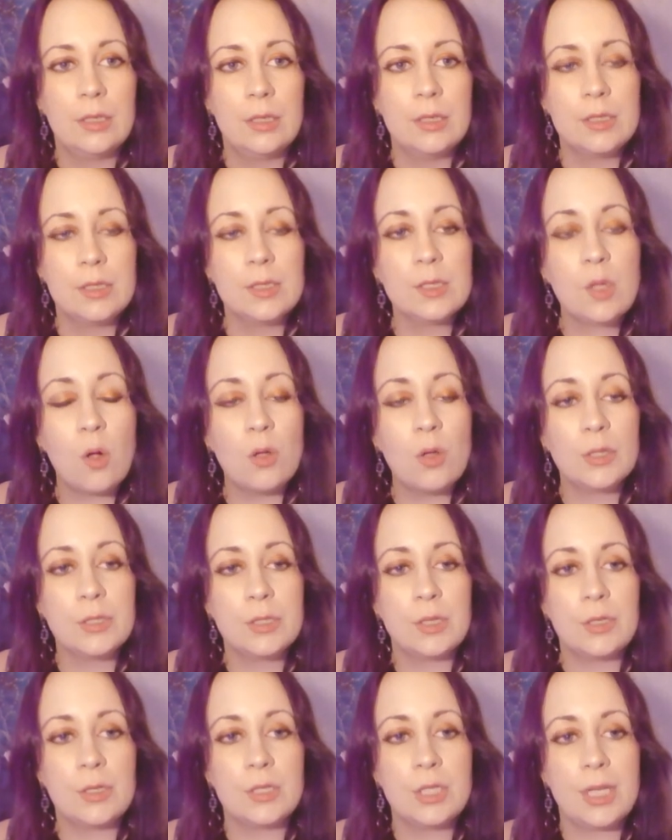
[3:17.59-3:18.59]
soul
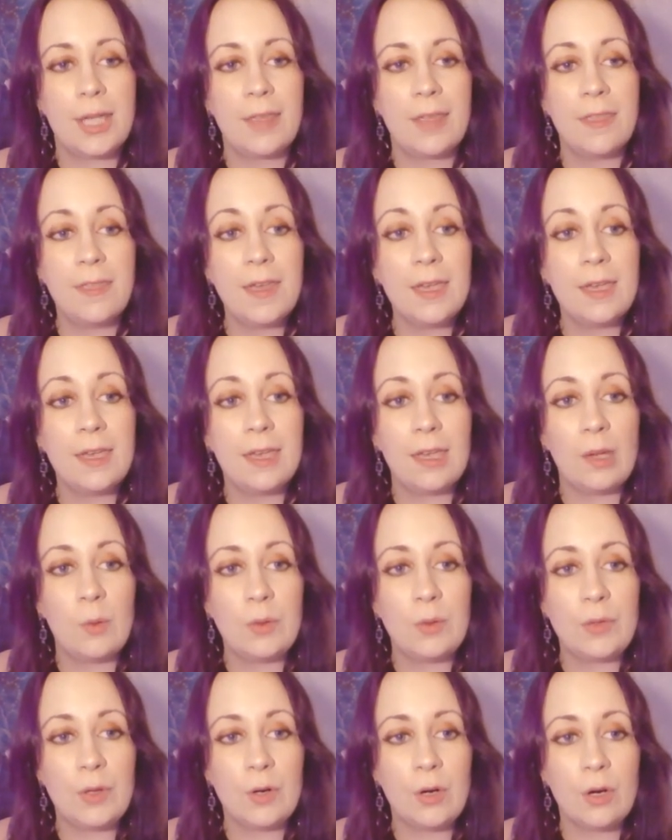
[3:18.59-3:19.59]
searching, thinking
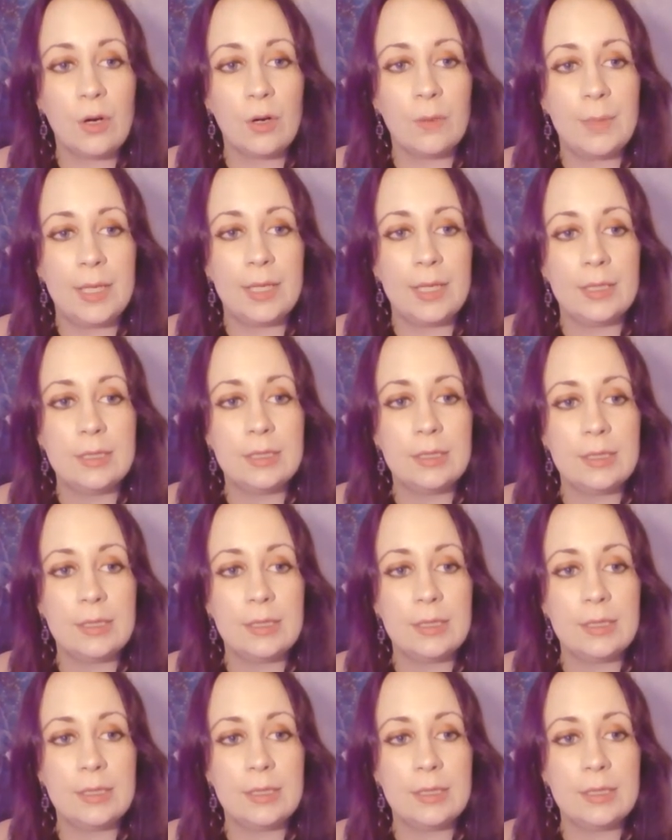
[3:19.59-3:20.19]
with the Hermit,